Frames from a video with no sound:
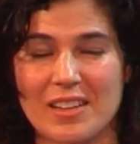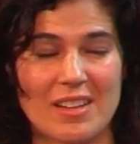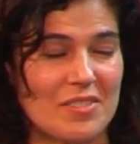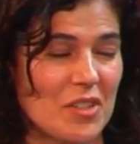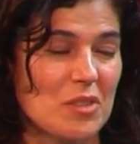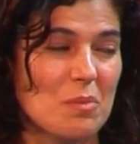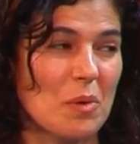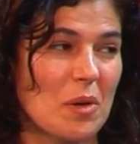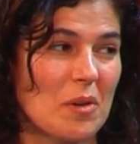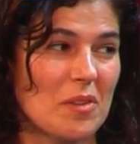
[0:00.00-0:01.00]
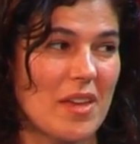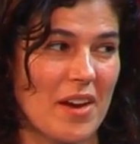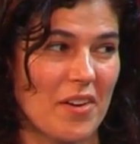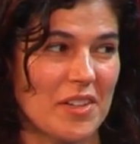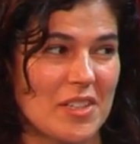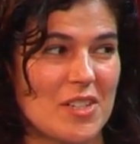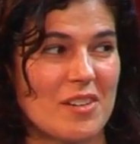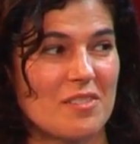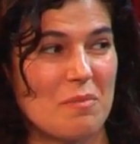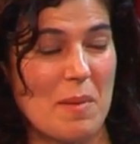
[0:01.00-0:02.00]
I'd love to explore the heritage
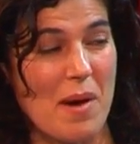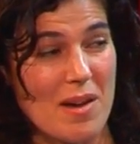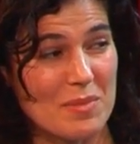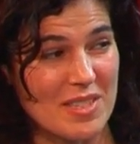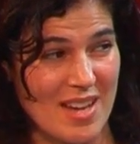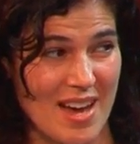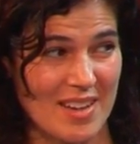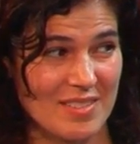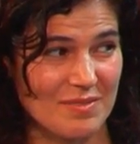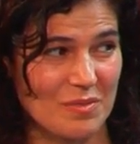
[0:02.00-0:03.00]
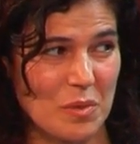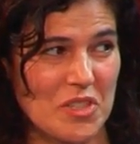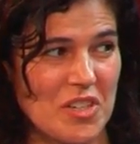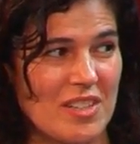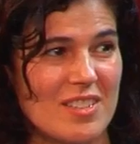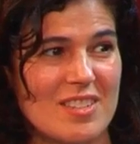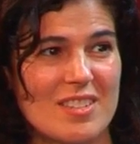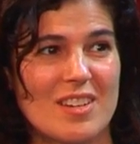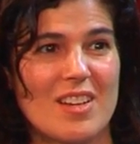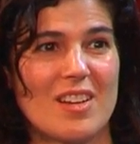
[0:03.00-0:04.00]
of my mom's side, which is